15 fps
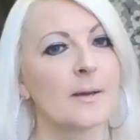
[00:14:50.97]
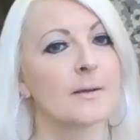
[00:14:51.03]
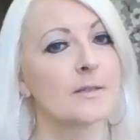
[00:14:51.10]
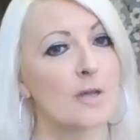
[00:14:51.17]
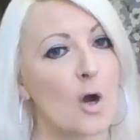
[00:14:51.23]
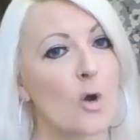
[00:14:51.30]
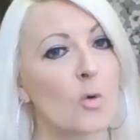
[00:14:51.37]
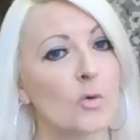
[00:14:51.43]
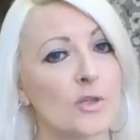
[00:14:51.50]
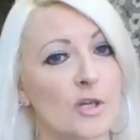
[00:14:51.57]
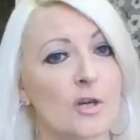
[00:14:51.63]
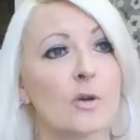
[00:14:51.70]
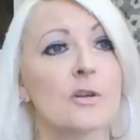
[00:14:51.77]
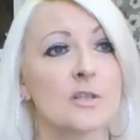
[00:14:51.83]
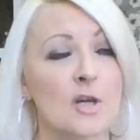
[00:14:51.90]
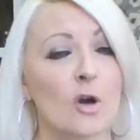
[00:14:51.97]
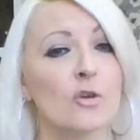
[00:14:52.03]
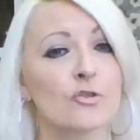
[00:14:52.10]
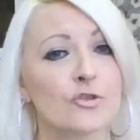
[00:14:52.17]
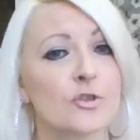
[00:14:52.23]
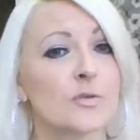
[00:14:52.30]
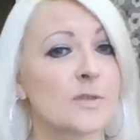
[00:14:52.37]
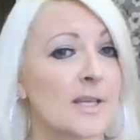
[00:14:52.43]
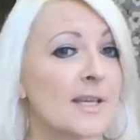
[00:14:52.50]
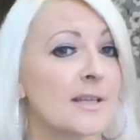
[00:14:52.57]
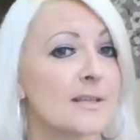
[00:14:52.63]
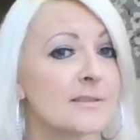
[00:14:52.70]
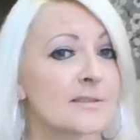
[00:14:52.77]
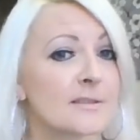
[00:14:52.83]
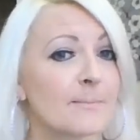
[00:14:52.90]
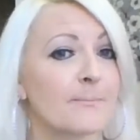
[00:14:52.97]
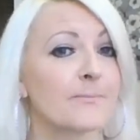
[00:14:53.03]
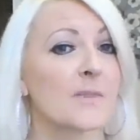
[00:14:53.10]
No, you're going to go through things.